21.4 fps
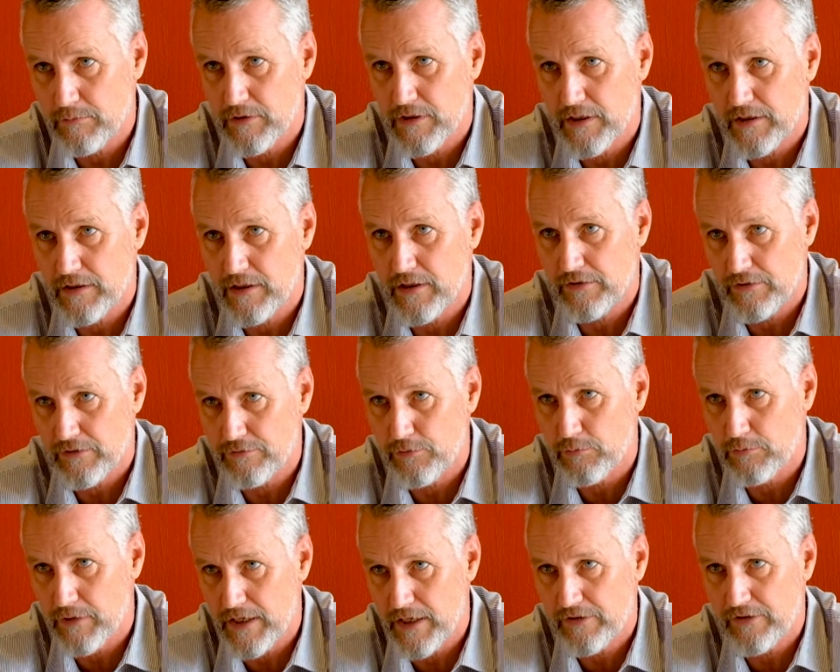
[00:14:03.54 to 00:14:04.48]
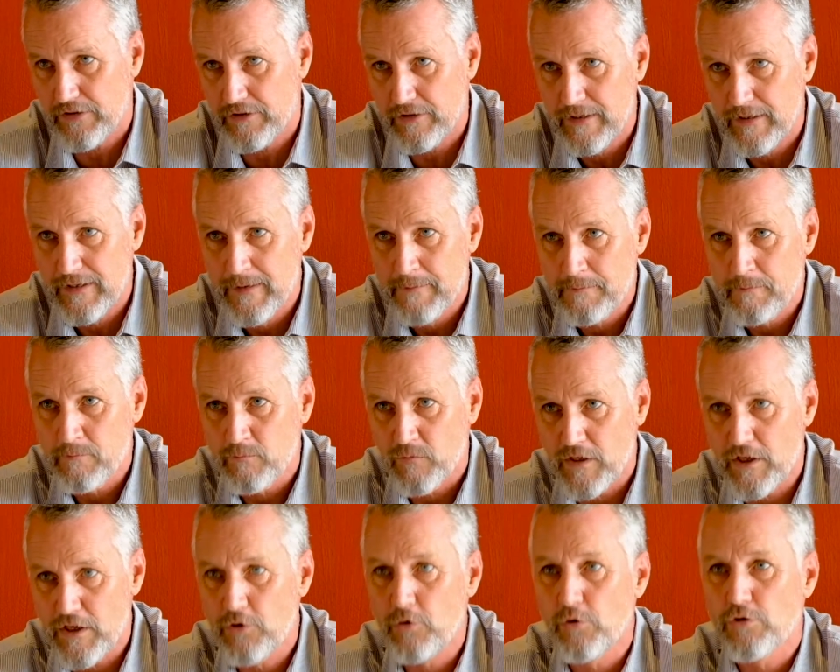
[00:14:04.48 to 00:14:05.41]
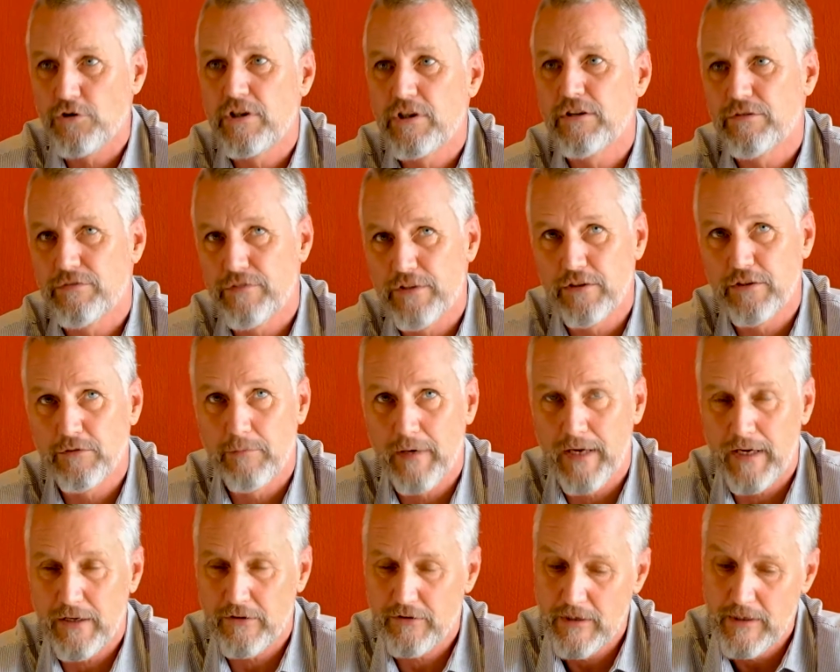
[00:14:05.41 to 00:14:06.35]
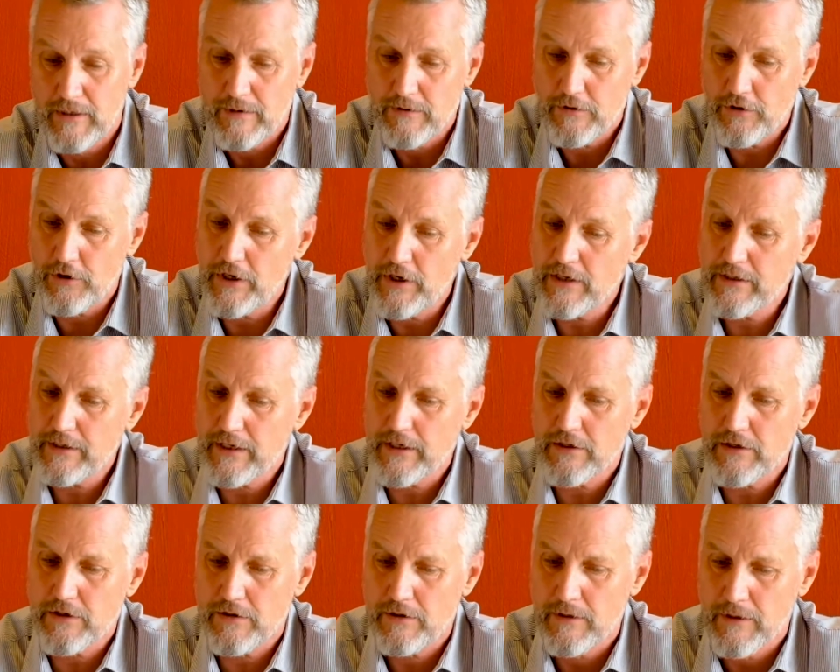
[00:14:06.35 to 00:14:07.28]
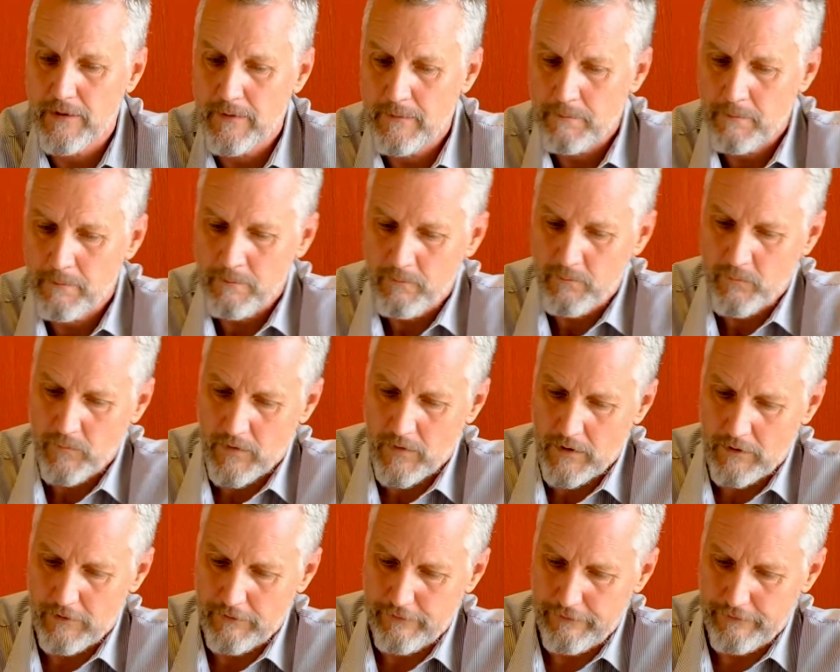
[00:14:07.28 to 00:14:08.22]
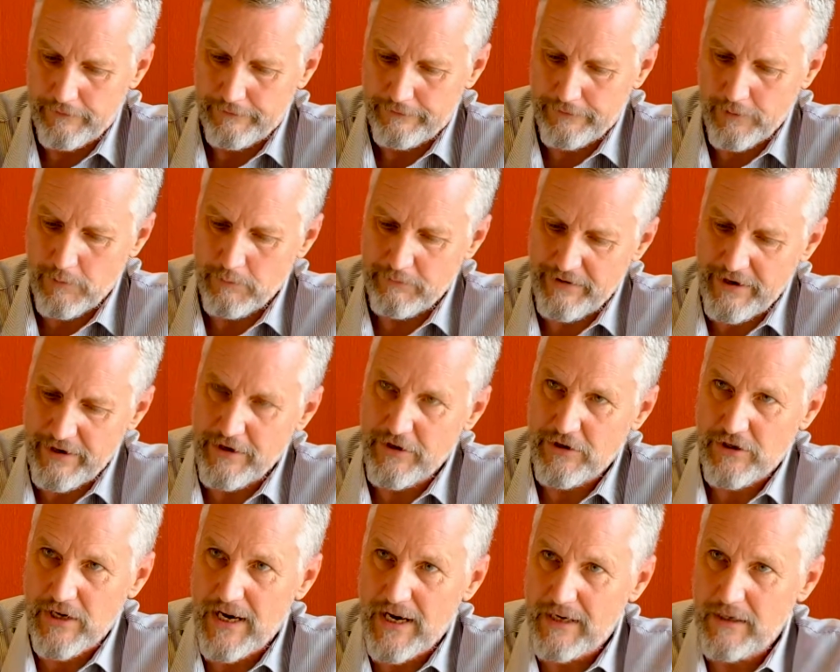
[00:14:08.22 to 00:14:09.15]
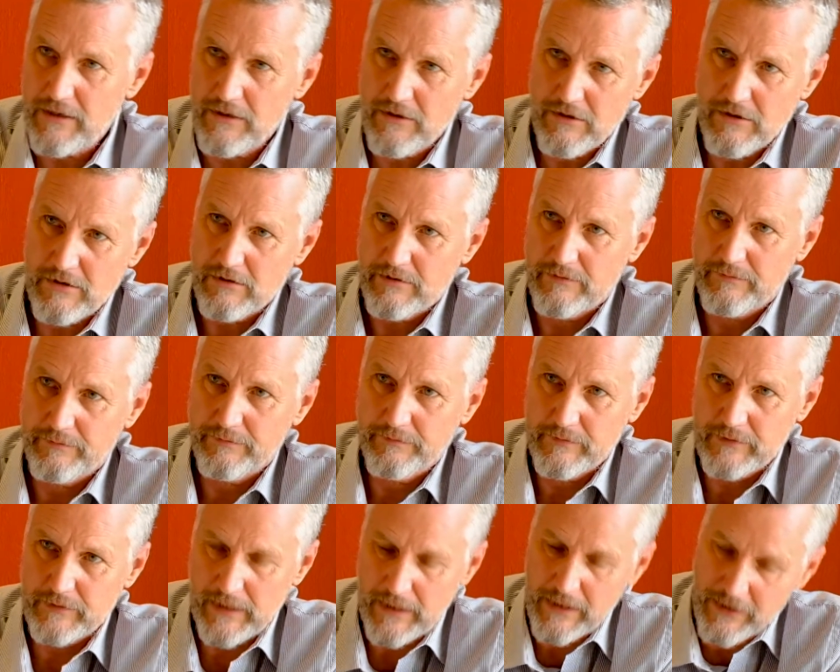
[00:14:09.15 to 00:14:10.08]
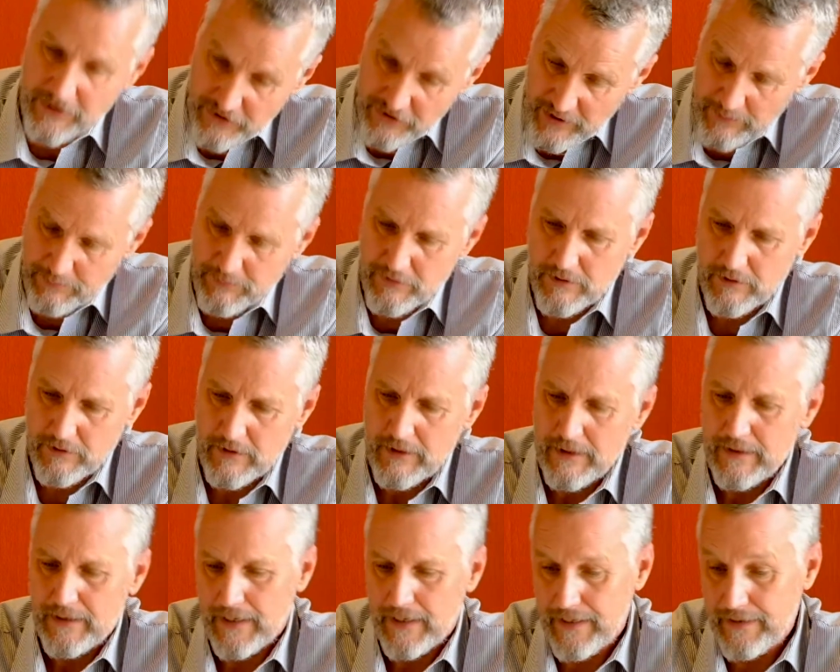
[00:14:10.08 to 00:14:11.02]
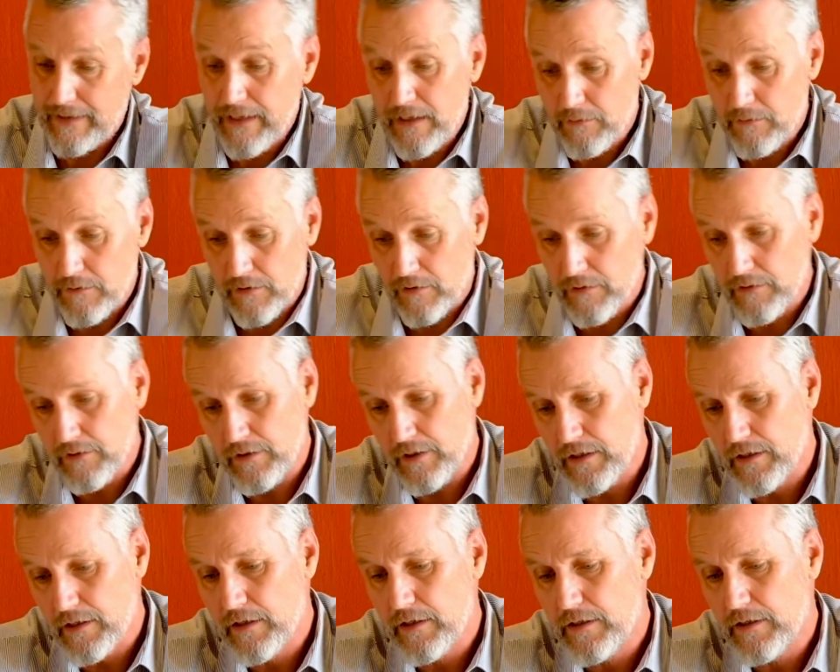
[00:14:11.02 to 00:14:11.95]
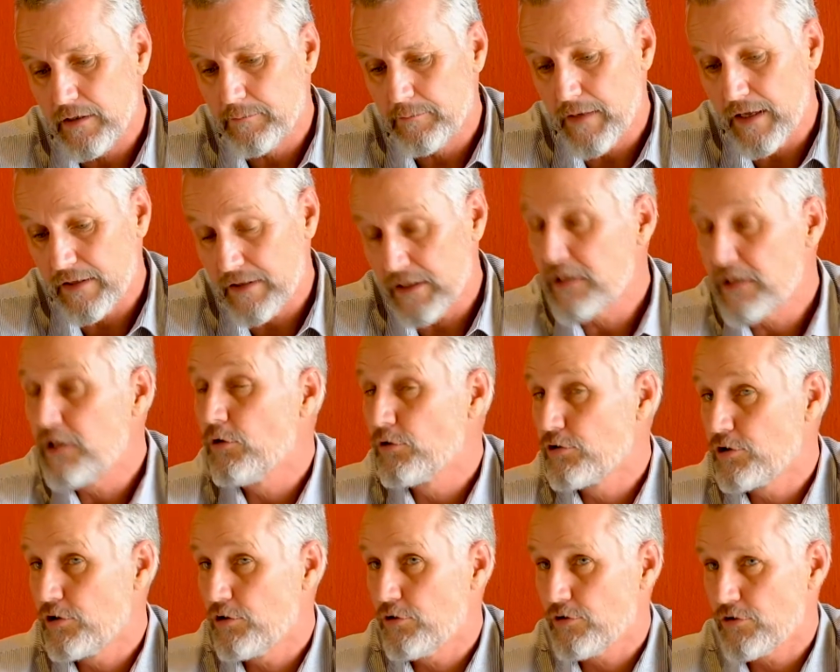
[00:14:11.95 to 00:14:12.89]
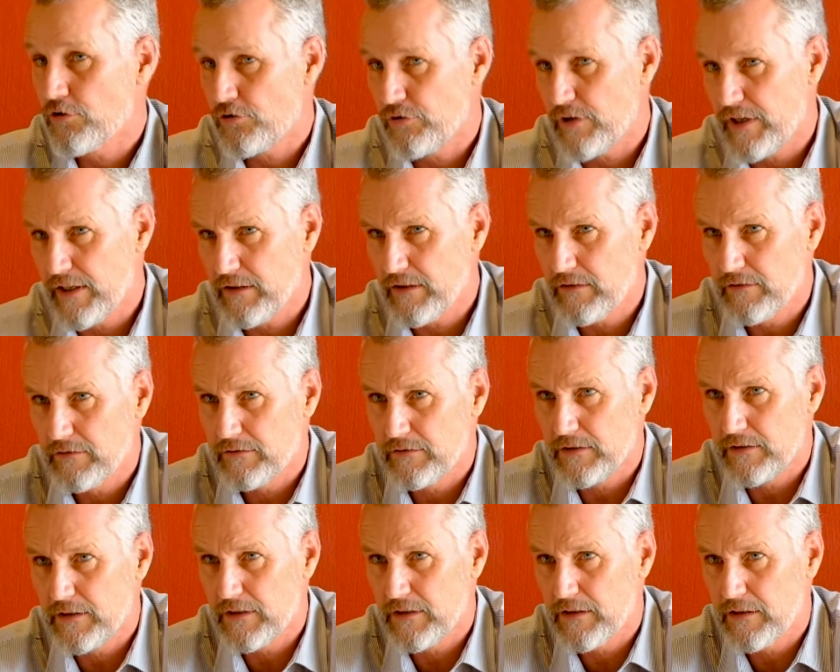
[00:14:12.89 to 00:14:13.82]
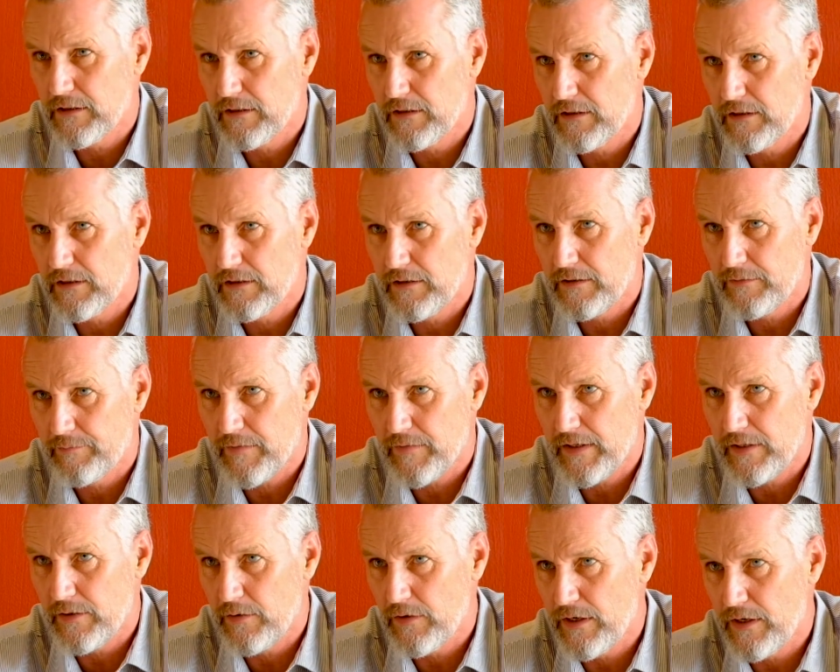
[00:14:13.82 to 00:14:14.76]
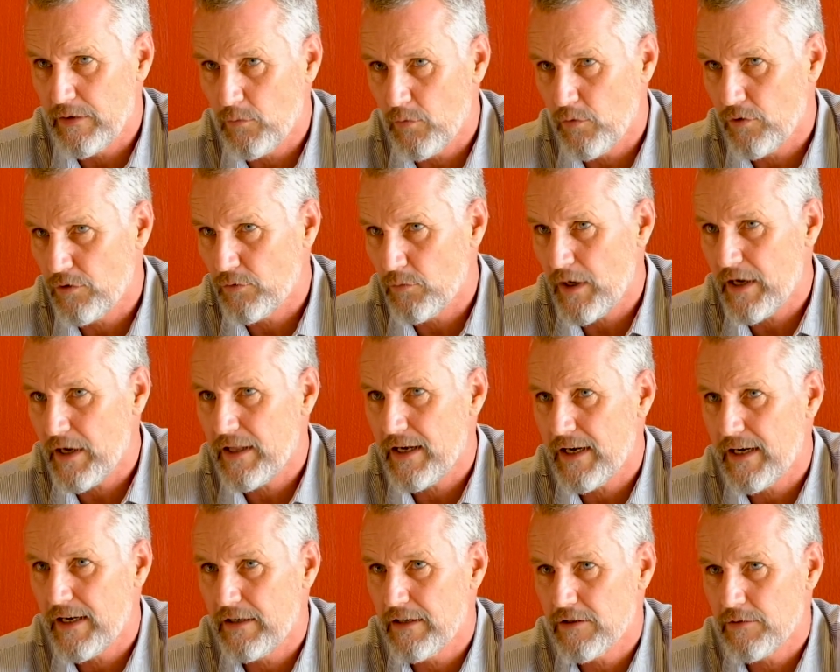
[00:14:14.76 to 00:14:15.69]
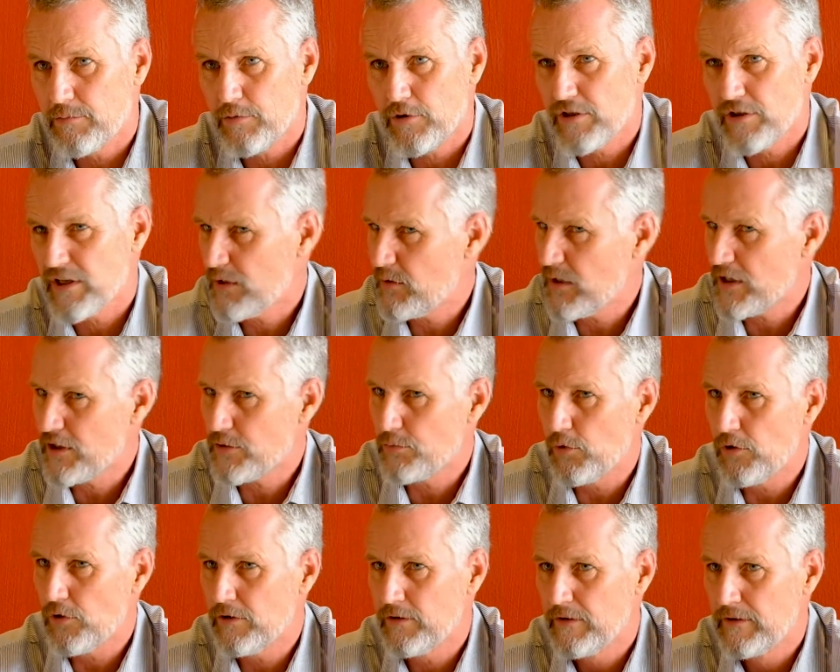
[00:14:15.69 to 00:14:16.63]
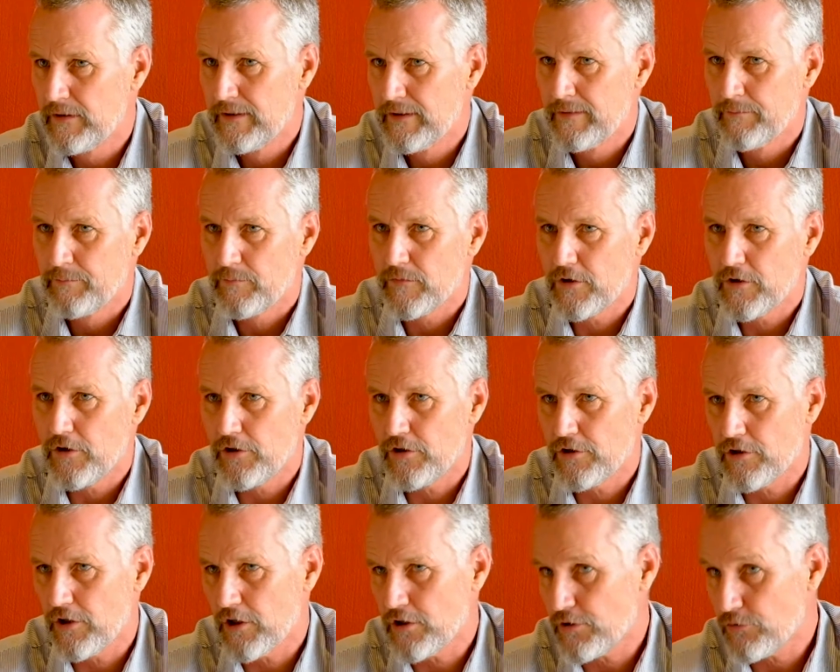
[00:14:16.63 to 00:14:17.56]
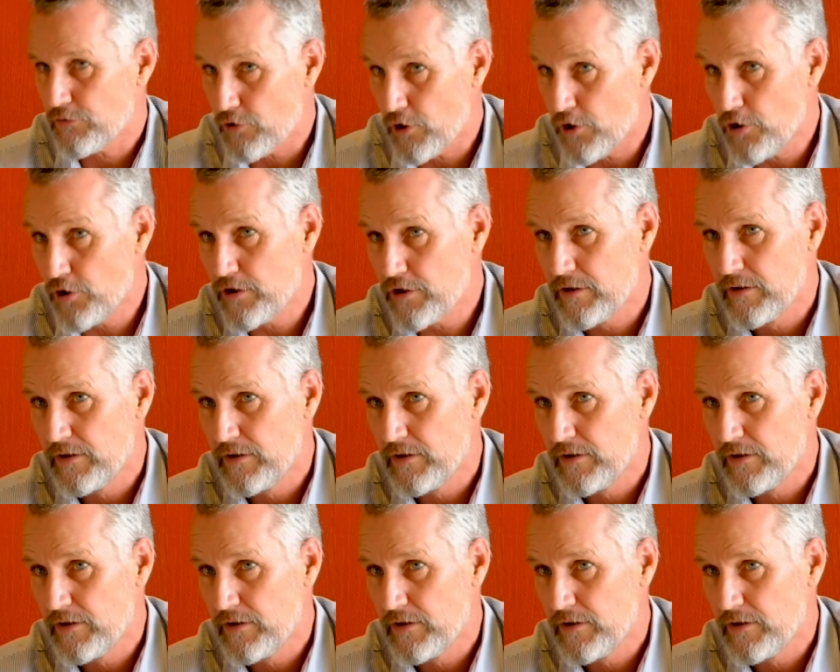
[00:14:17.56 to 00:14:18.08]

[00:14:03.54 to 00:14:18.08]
that does it for molasses, he calls it his fleet of bags. So he takes from various islands, okay, he ships, and then I think he also uses rail on one of the islands because they're quite small. So there's lots of road.